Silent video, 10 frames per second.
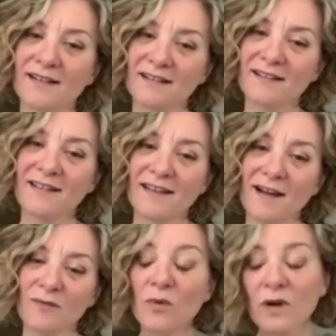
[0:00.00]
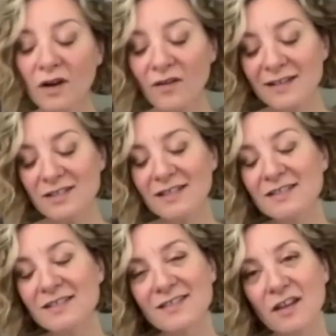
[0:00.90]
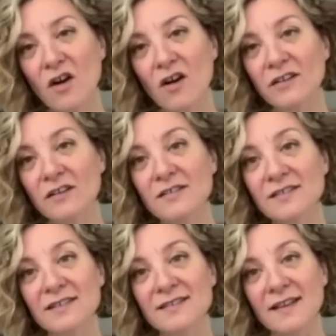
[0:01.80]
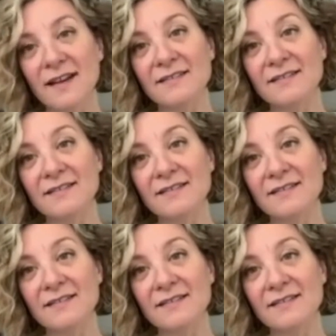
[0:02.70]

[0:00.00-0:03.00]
Yeah. Well, congratulations on all your success.